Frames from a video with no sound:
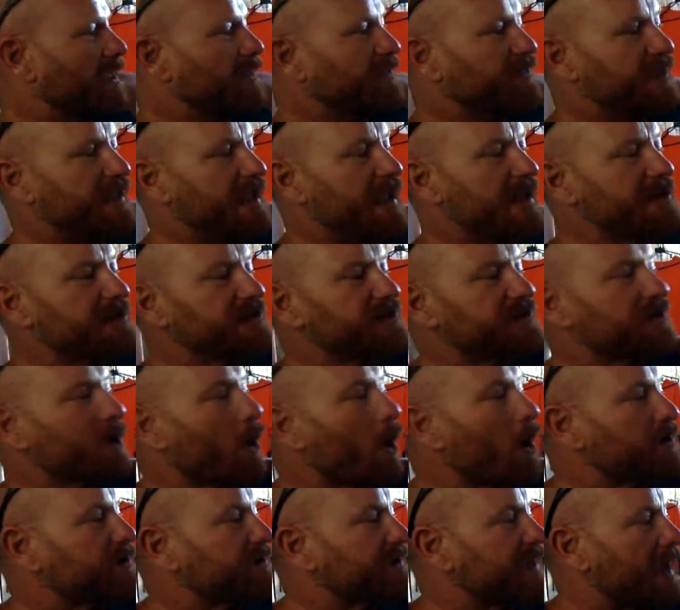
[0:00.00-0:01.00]
The
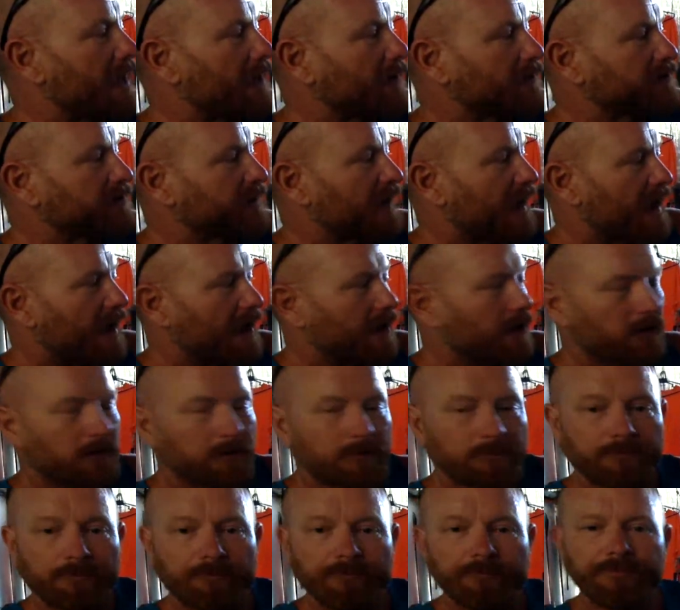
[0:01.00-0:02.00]
inside telltale
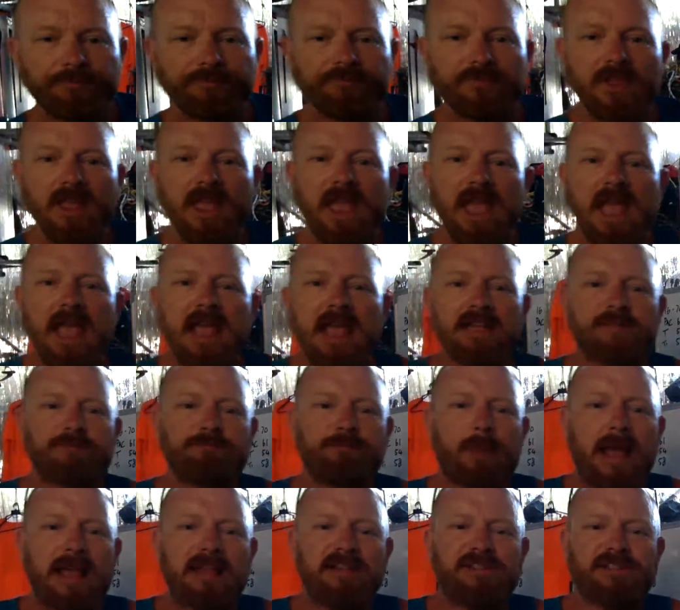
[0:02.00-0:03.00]
is
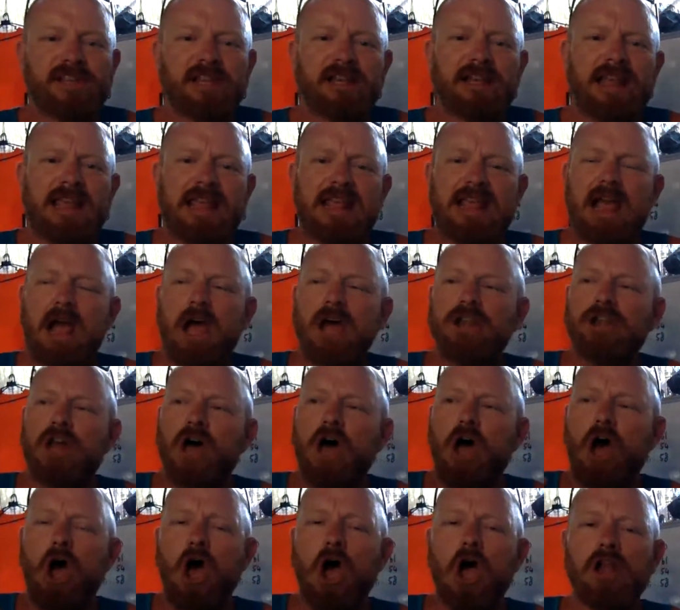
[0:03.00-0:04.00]
basically an
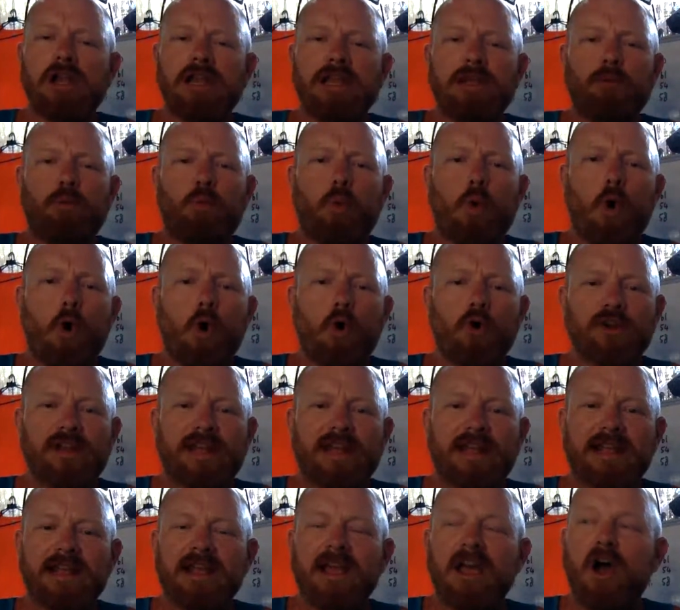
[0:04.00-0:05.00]
early
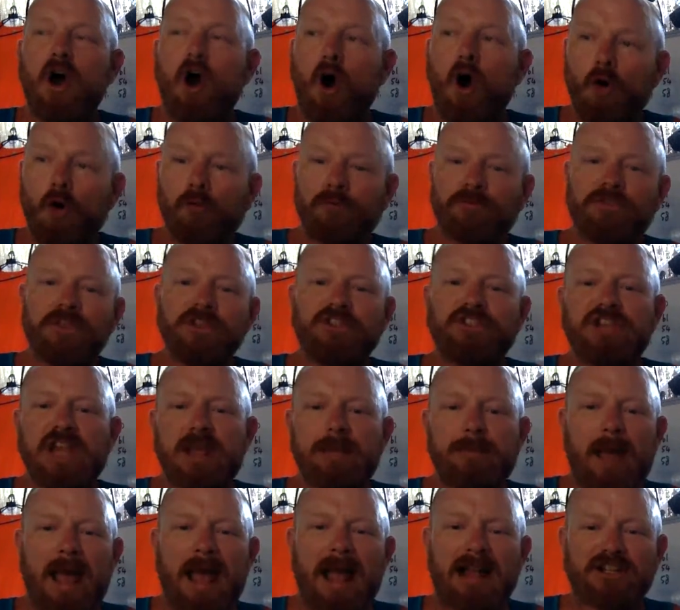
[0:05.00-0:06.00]
warning of the
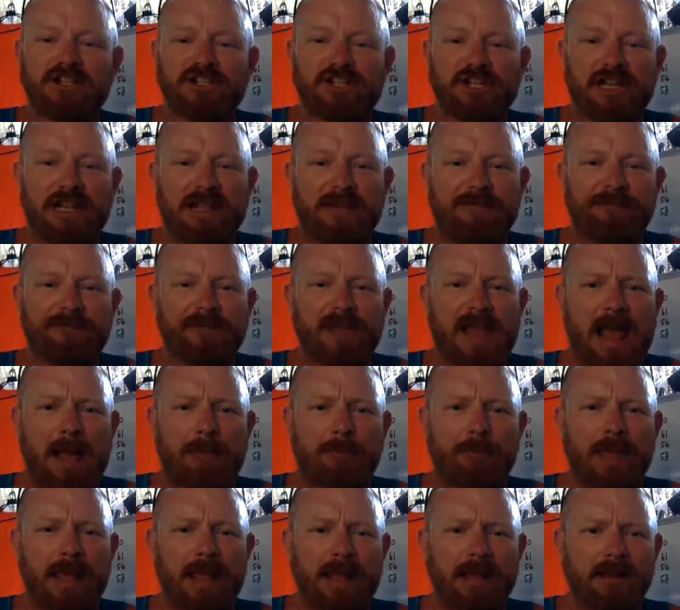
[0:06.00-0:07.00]
jib actually
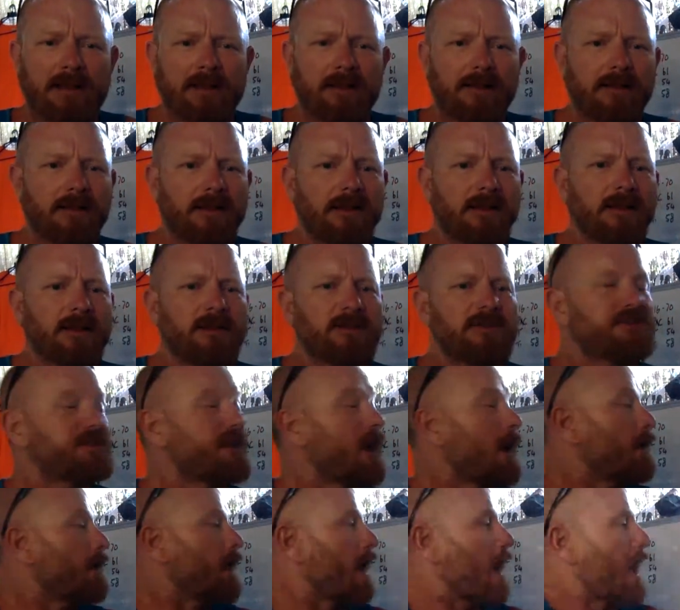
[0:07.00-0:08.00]
flapping.
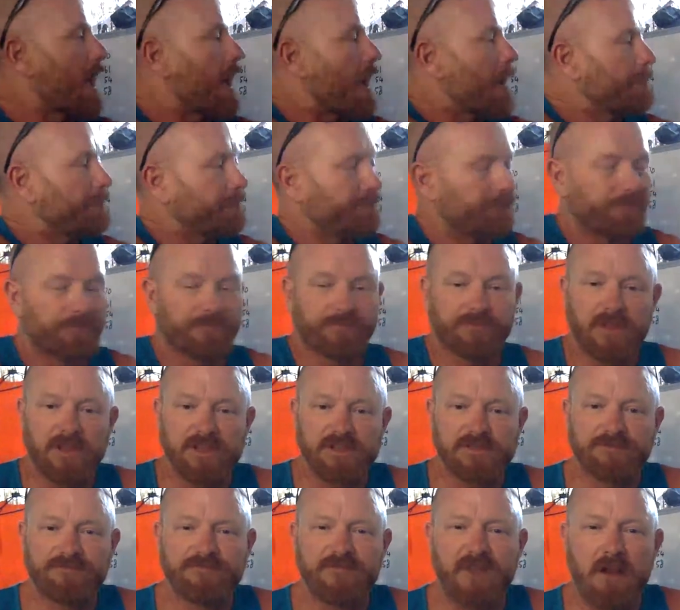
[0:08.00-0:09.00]
So
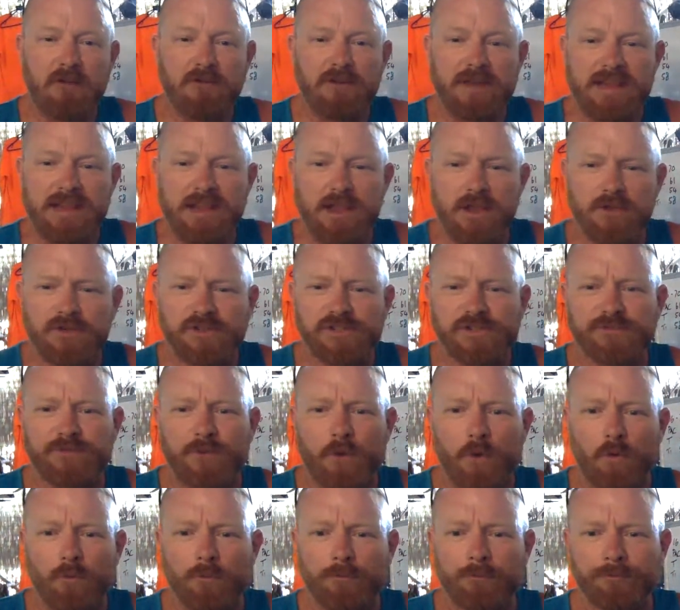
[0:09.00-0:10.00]
it's very
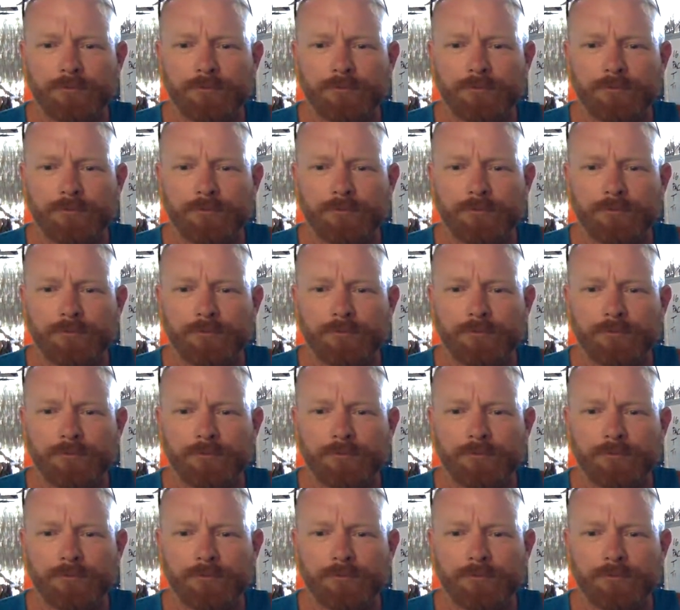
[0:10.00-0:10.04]
useful.